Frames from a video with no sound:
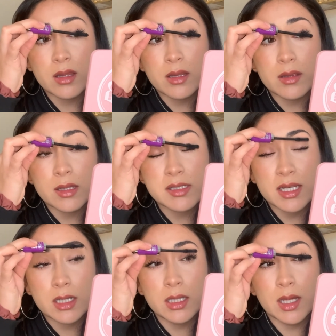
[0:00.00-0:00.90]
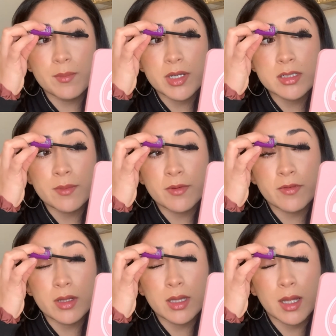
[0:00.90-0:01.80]
it's like clump on top of
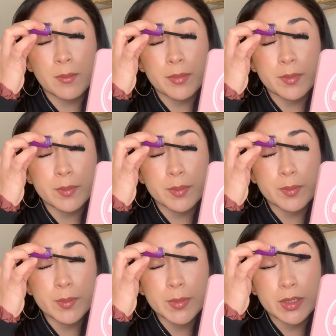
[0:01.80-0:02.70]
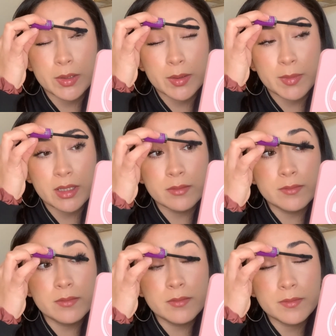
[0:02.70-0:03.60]
clump. You know what I mean?
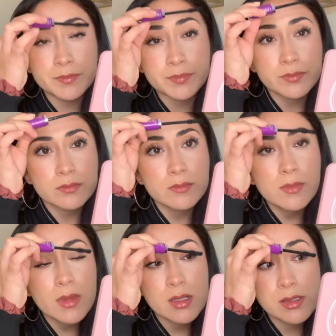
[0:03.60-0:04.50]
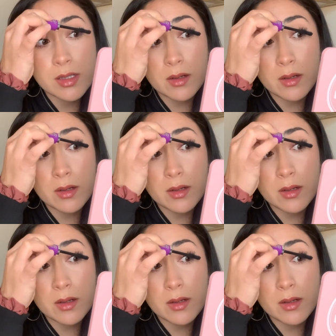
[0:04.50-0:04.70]
So,